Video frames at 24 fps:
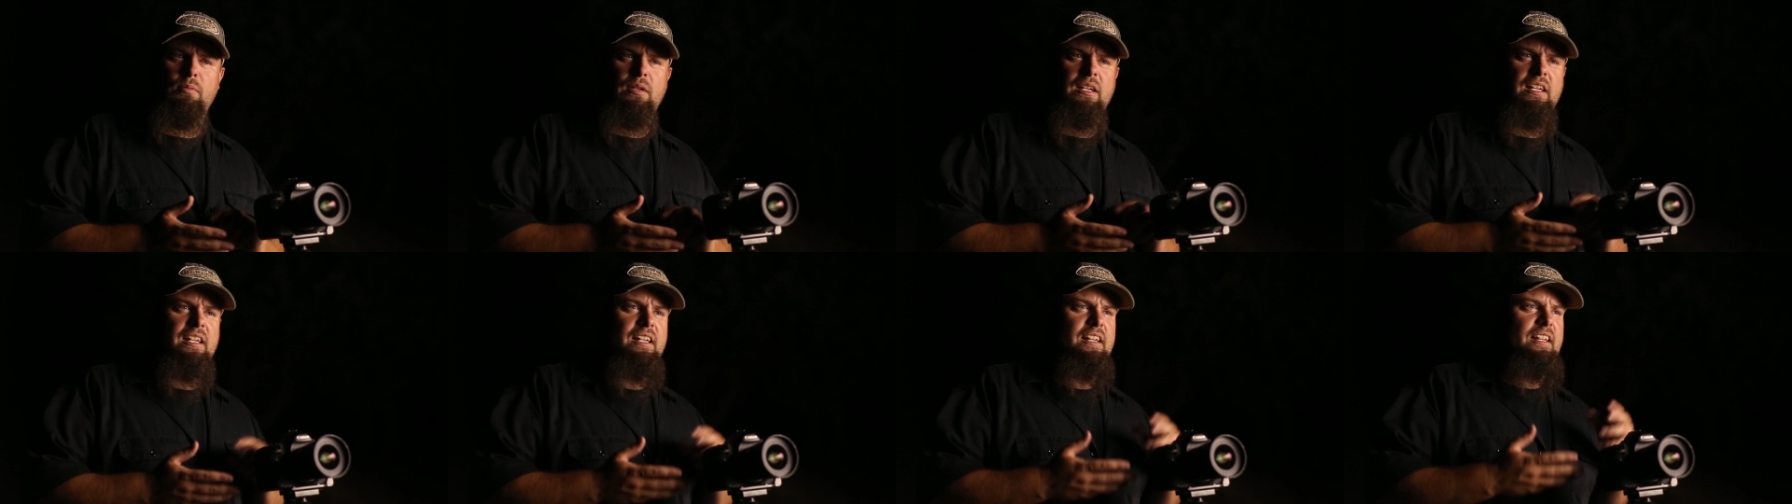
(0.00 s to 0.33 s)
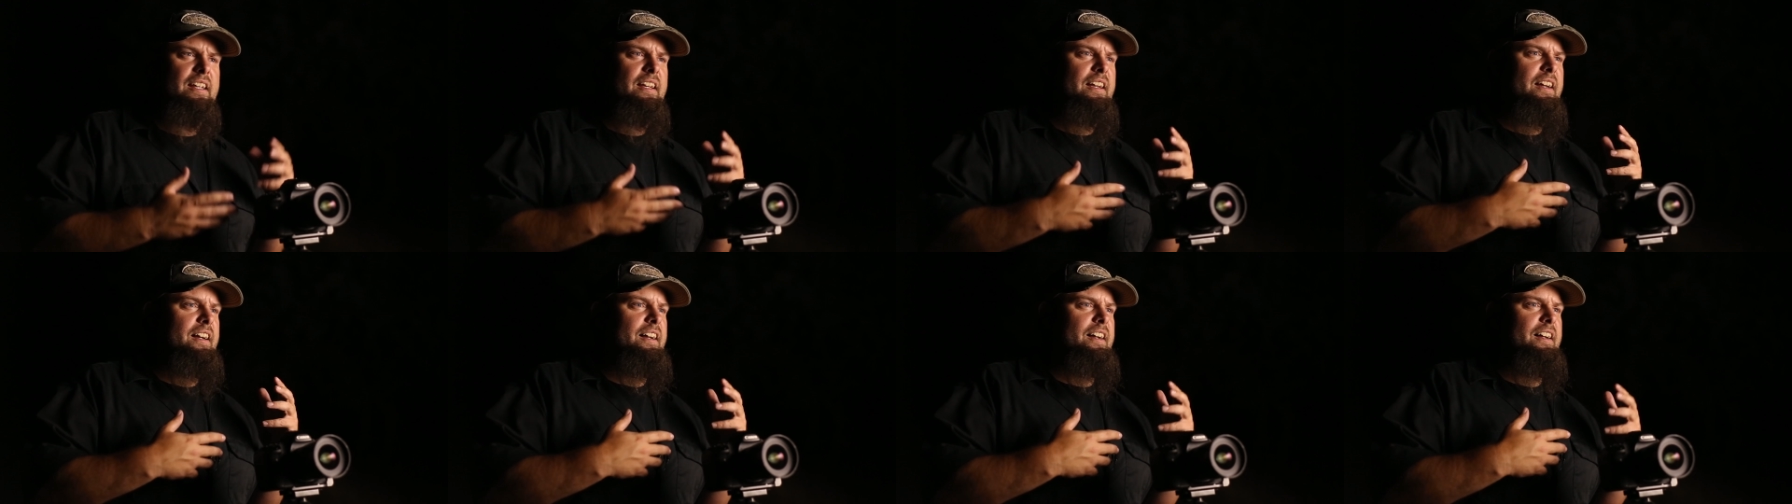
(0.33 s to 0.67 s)

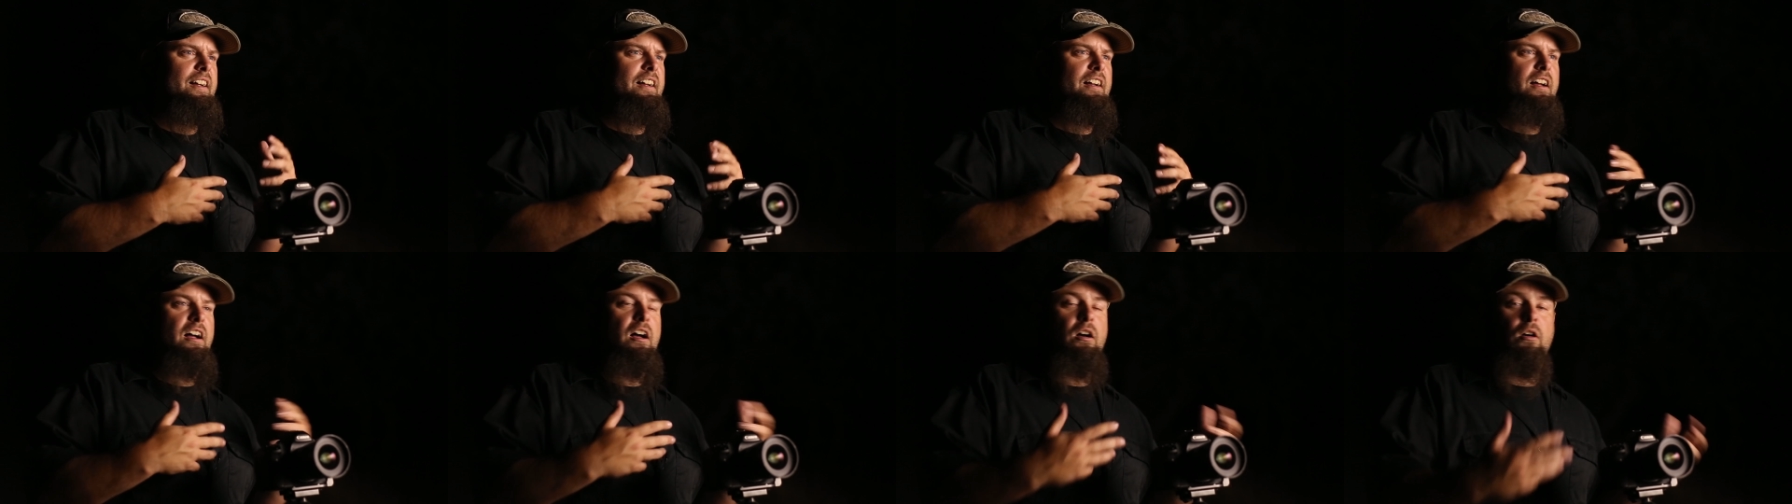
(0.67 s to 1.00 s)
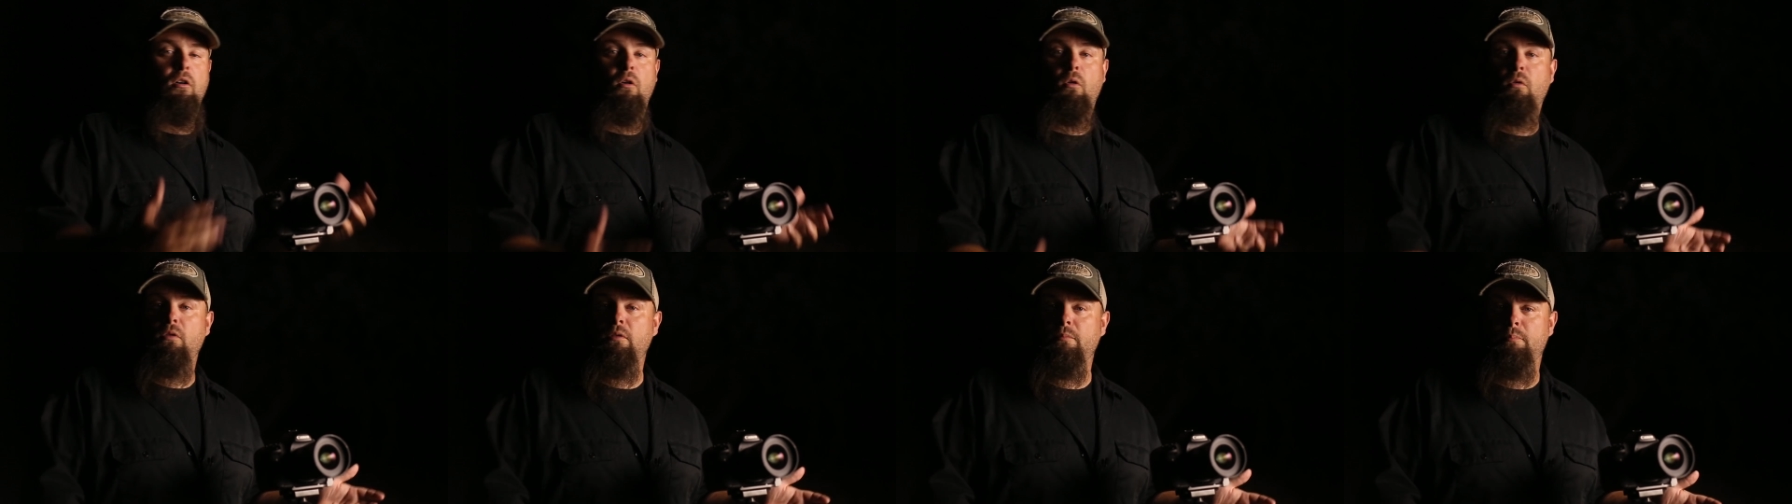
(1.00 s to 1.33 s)
be uh, an
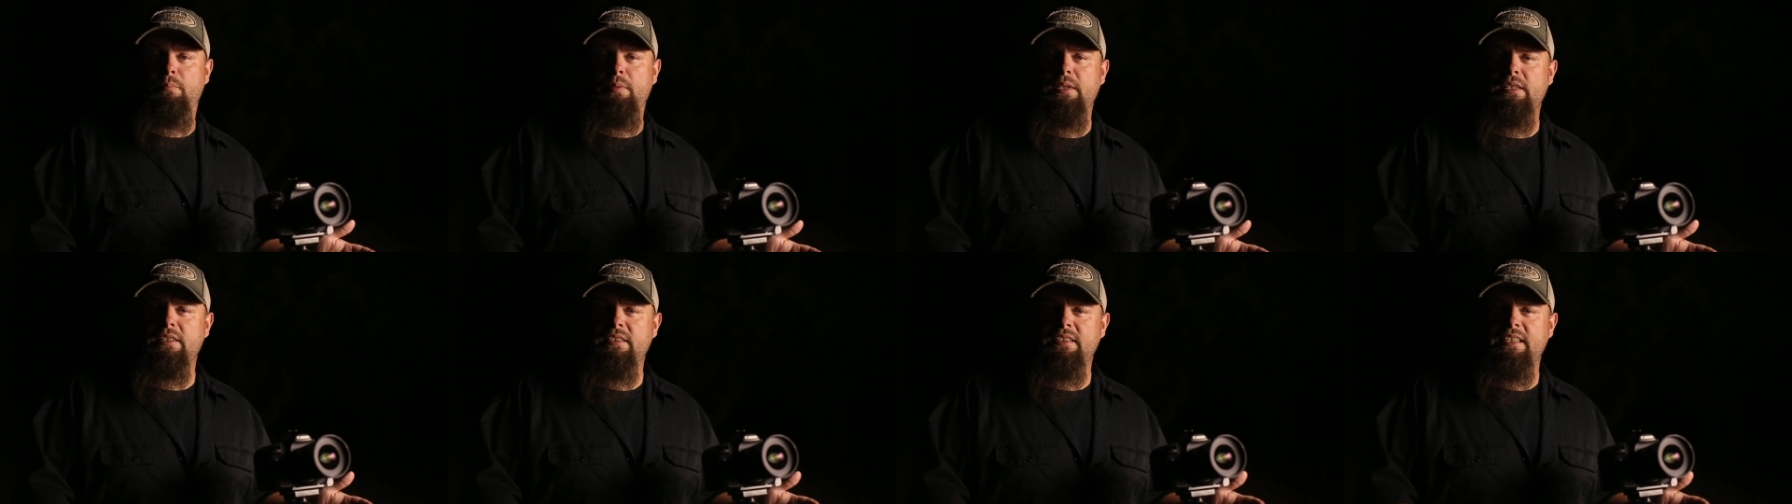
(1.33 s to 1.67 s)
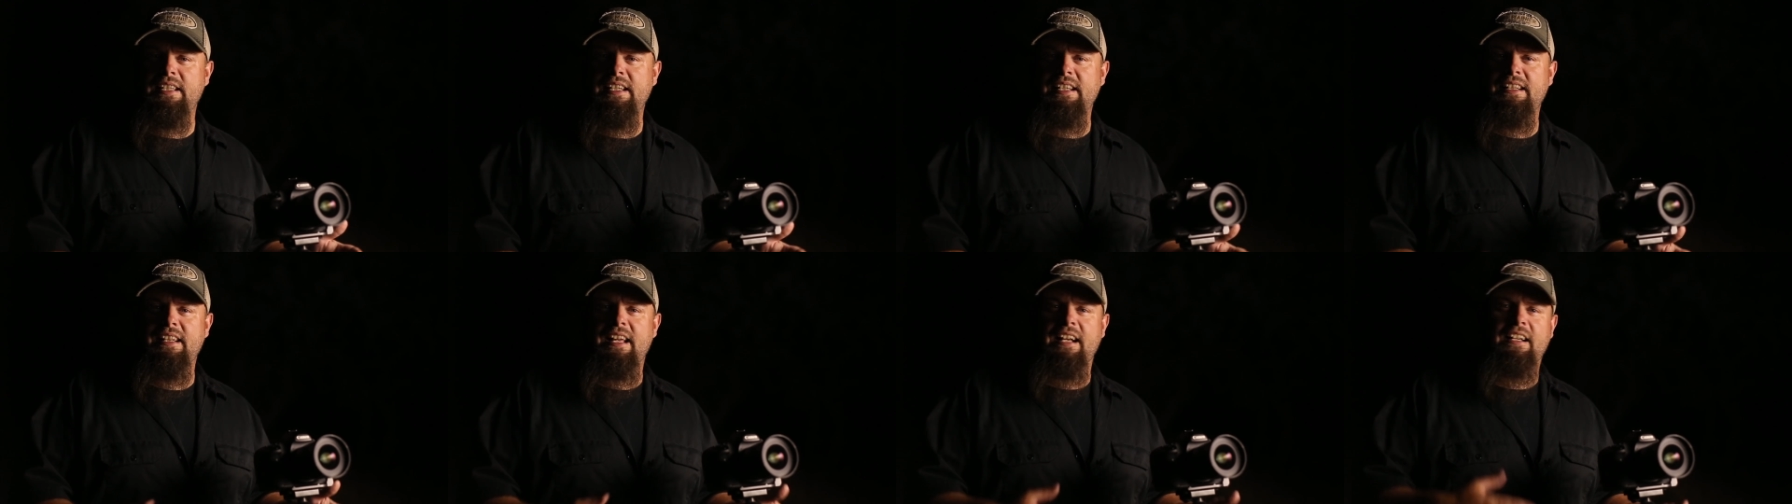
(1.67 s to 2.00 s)
old building,